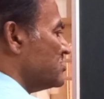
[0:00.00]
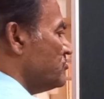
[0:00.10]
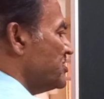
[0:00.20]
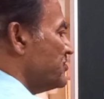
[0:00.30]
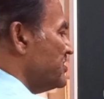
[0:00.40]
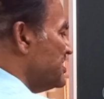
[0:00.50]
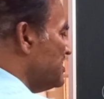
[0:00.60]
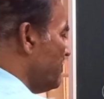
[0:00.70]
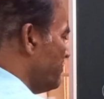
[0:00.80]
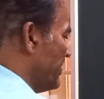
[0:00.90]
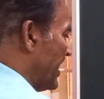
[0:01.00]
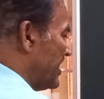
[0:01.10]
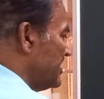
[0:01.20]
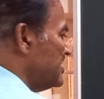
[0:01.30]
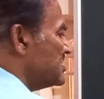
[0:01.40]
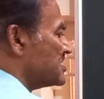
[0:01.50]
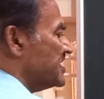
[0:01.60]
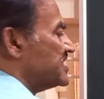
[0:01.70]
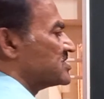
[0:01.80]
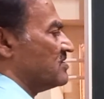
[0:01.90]
between the parallel
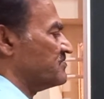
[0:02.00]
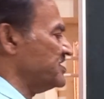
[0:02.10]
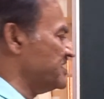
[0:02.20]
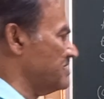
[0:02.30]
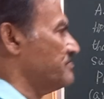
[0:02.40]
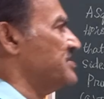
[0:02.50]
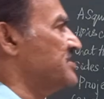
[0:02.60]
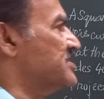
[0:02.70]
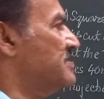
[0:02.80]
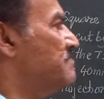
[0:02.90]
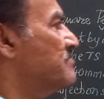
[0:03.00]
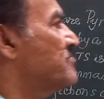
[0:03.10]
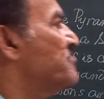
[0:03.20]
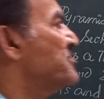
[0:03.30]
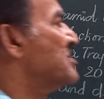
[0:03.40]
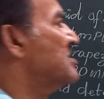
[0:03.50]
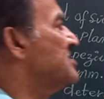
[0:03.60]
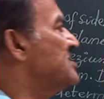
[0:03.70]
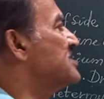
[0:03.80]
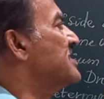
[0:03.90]
sides of the trapezium.
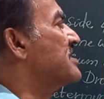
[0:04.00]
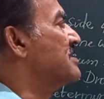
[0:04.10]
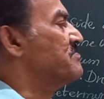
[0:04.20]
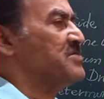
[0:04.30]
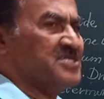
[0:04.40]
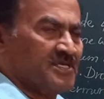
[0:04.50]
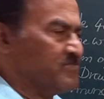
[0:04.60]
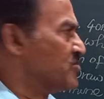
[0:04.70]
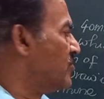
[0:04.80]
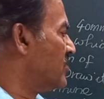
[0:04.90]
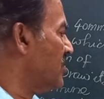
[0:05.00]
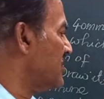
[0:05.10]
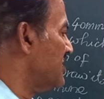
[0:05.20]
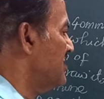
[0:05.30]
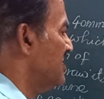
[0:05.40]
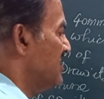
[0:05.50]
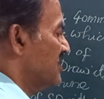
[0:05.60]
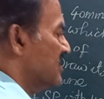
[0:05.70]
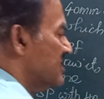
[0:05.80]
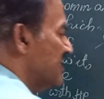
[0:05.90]
This is the trapezium you have got.
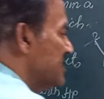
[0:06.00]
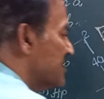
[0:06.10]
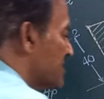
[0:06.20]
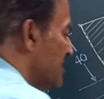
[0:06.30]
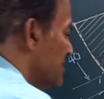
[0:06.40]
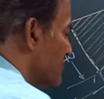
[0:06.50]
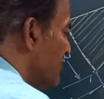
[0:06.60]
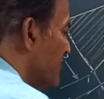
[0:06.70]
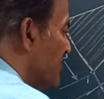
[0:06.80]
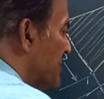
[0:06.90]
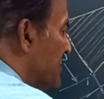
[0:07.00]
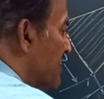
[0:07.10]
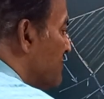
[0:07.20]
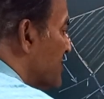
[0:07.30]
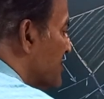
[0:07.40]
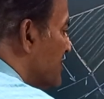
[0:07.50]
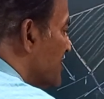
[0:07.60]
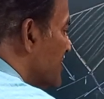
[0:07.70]
The distance between them is this